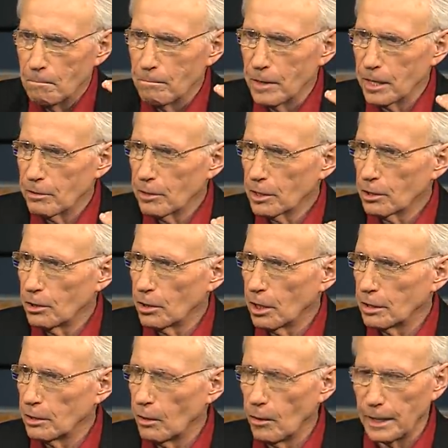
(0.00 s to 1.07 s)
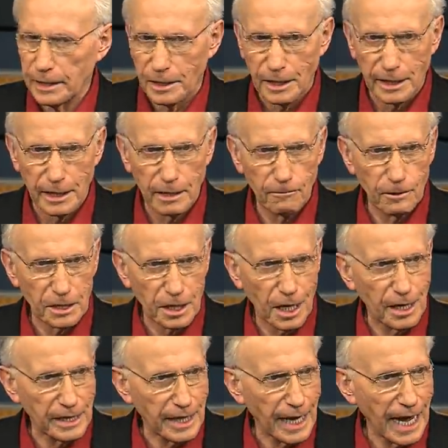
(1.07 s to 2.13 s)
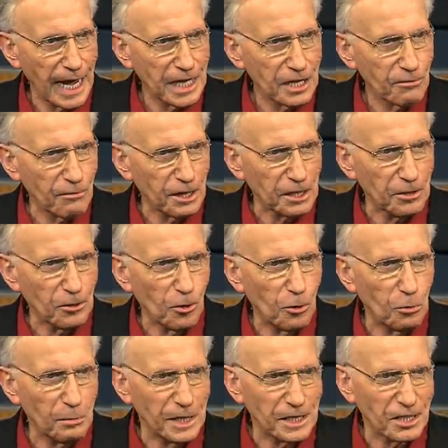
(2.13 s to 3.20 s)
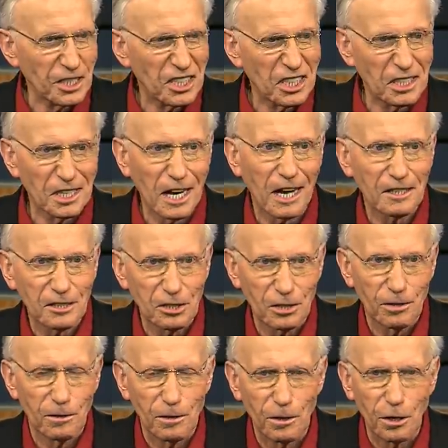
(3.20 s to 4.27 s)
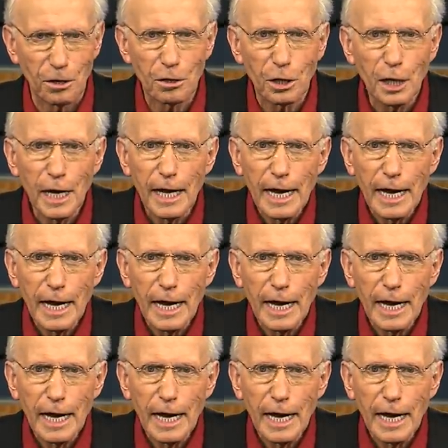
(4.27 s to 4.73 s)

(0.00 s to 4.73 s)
miracle anointing that was on Kathryn Kuhlman stuck to her.